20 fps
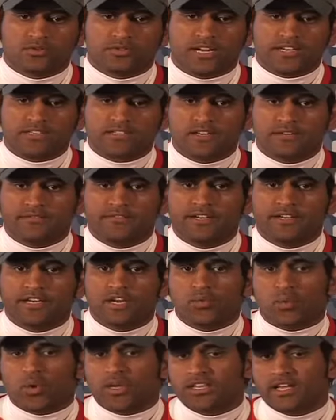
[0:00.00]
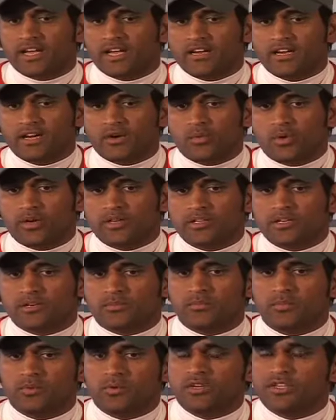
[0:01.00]
that's definitely one area where the
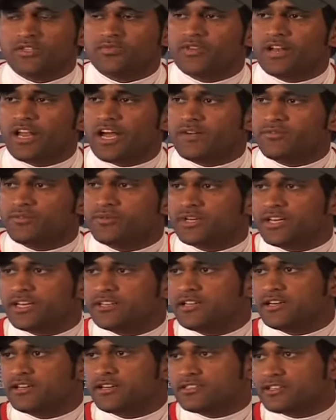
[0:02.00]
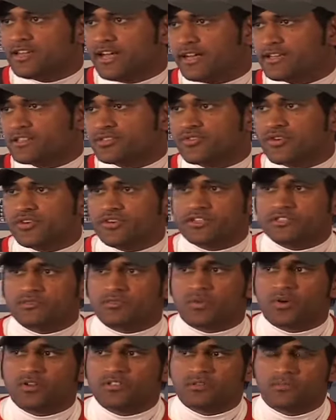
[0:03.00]
bowlers will have to take that extra
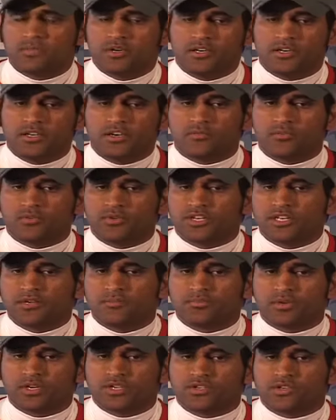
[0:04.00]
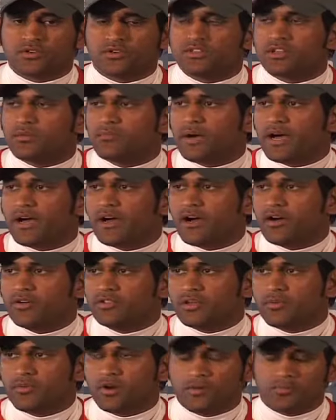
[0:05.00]
responsibility of putting pressure on
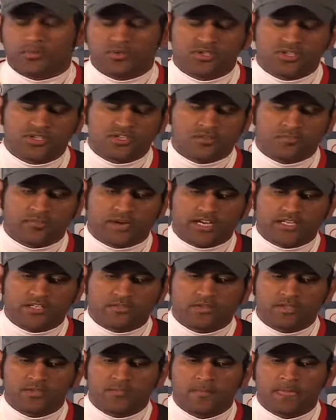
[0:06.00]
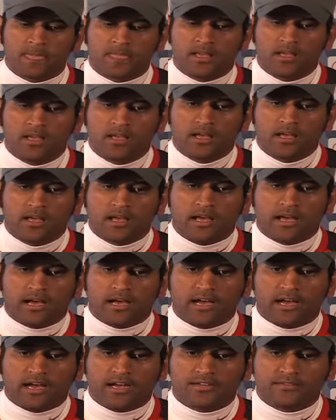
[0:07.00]
the opposition batsman.
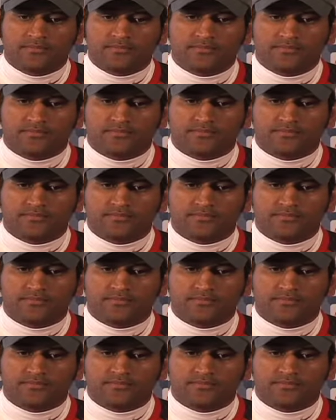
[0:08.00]
And